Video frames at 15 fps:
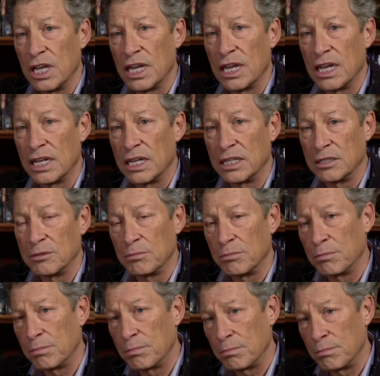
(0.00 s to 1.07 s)

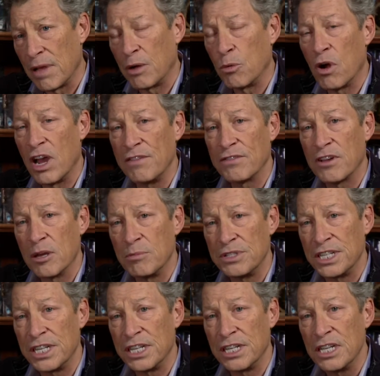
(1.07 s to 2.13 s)
my wife comes
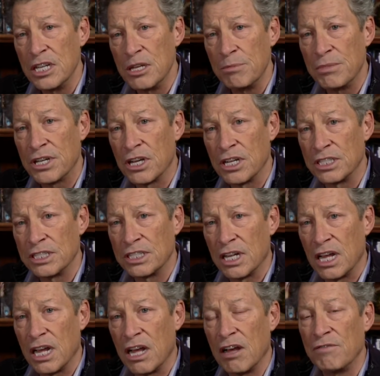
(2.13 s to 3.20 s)
in, because
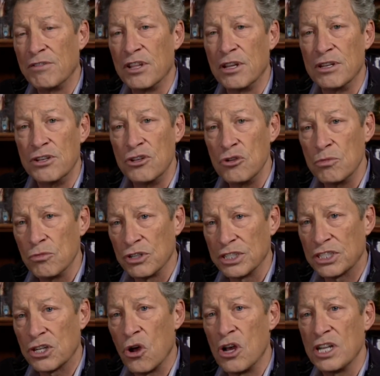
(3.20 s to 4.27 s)
of the
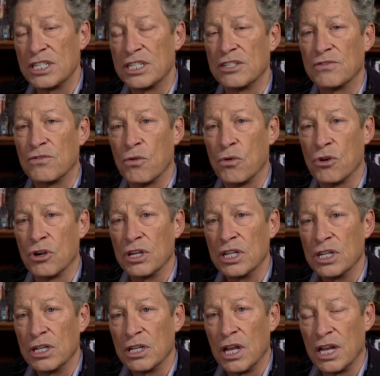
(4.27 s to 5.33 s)
numerous causes for
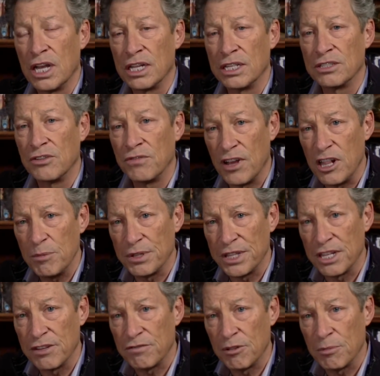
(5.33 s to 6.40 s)
developing
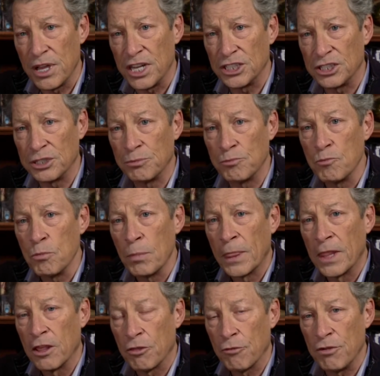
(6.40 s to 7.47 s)
the inflammation.
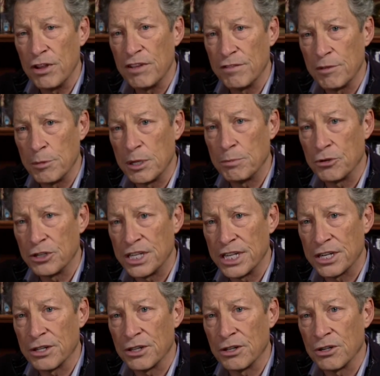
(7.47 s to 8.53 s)
3 of them in
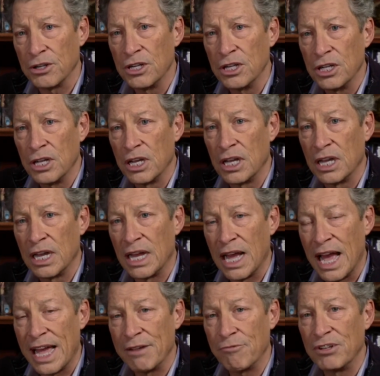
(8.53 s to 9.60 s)
particular
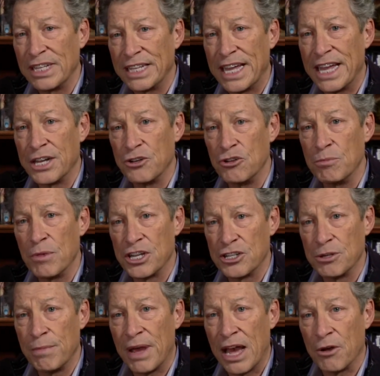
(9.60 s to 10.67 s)
I really can't do
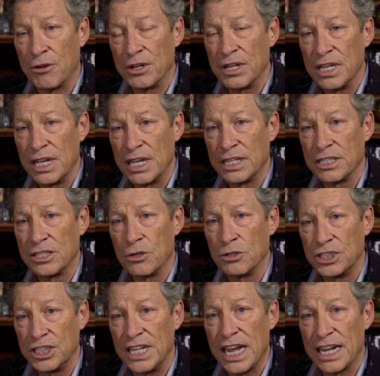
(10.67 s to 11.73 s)
much about, and so she